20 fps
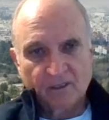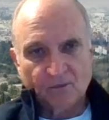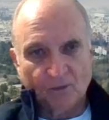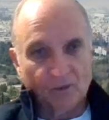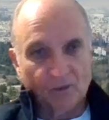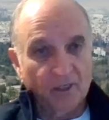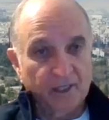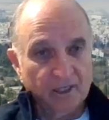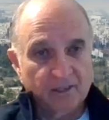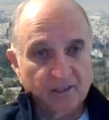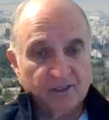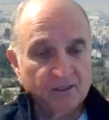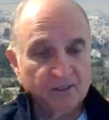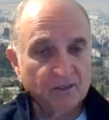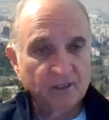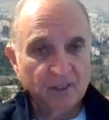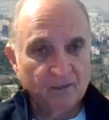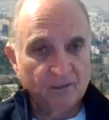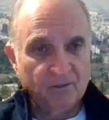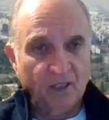related
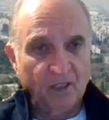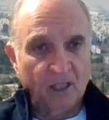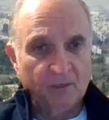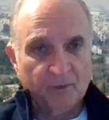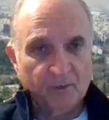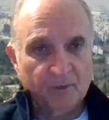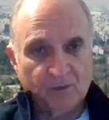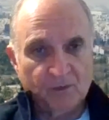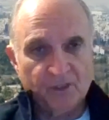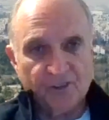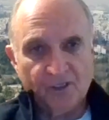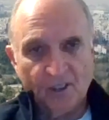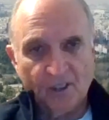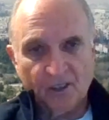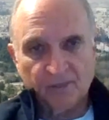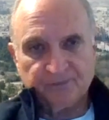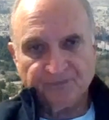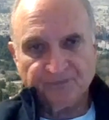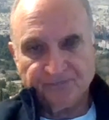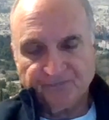to the environment we
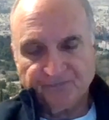share.